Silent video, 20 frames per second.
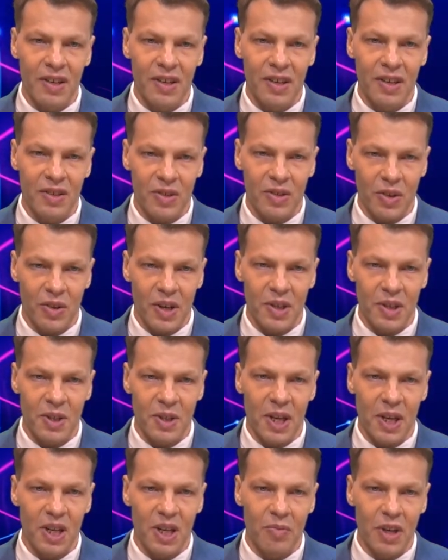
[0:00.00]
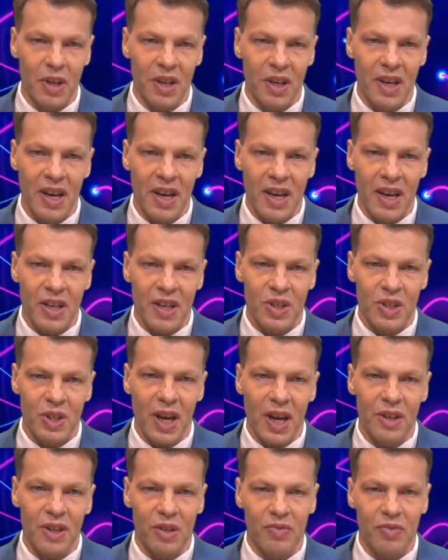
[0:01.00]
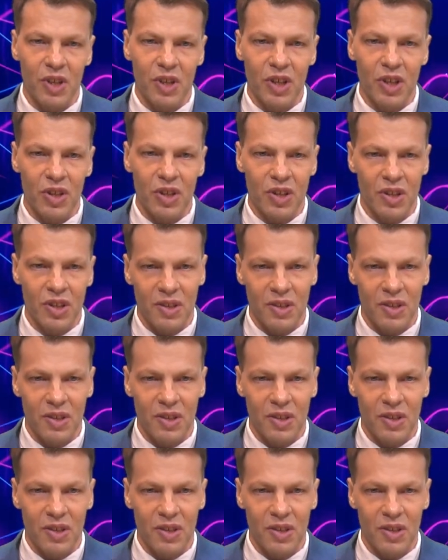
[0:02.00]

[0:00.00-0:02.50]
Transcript: So there's negative B, start to finish,